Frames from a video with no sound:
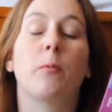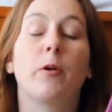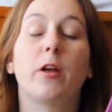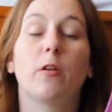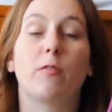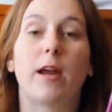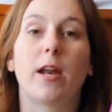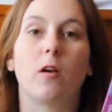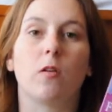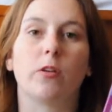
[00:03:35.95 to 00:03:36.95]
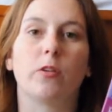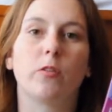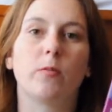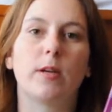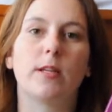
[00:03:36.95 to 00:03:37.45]
pretty good rating on
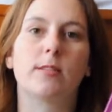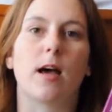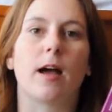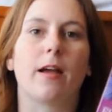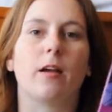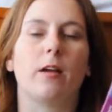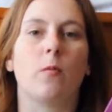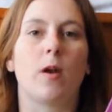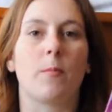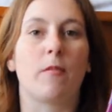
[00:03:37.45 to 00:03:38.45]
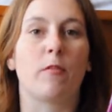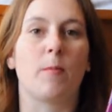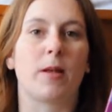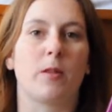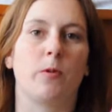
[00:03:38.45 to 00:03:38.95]
Goodreads. Whenever
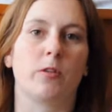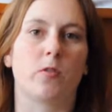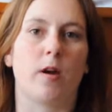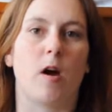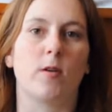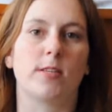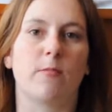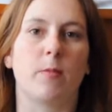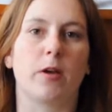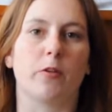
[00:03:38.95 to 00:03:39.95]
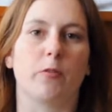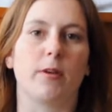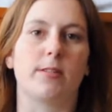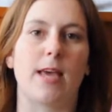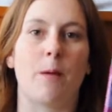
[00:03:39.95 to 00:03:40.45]
I'm at the bookstore, I always have my
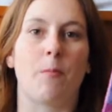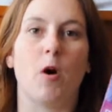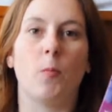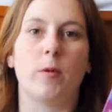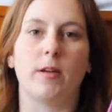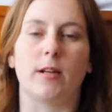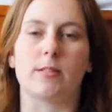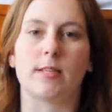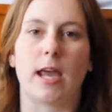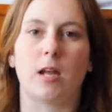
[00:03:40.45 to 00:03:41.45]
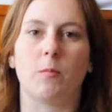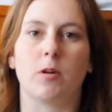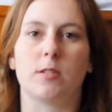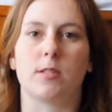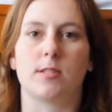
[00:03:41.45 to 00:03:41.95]
Goodreads app open and scanning
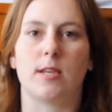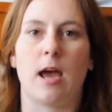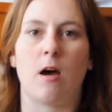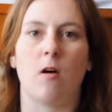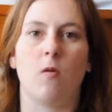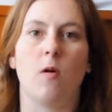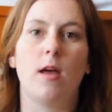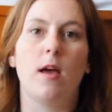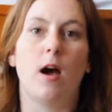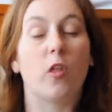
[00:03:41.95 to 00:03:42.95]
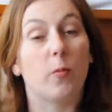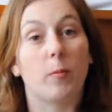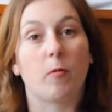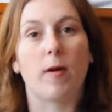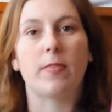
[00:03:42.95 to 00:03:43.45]
books to see how other
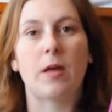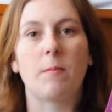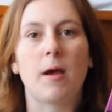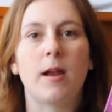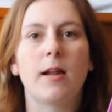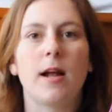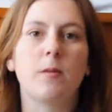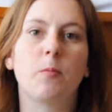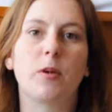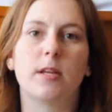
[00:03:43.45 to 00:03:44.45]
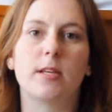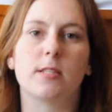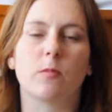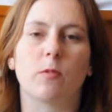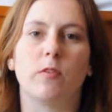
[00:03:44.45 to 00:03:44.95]
people rate them, and it had a pretty
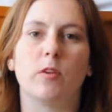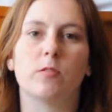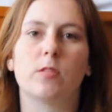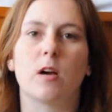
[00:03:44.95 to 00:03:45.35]
decent review.